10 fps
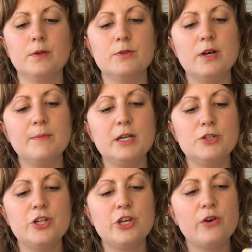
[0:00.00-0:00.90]
So I'm going to
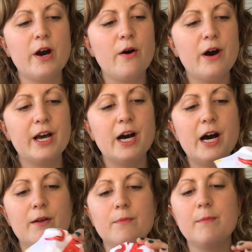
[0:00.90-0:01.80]
show you how I
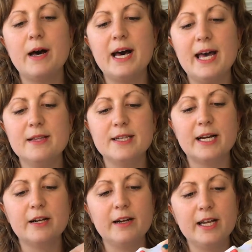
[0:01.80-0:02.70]
got my
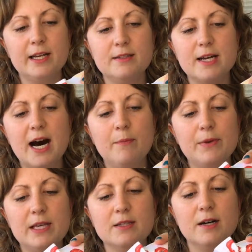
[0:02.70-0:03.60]
decorated top
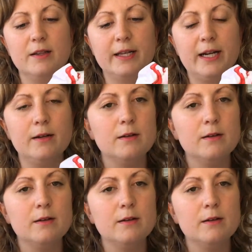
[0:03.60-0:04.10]
piece on there.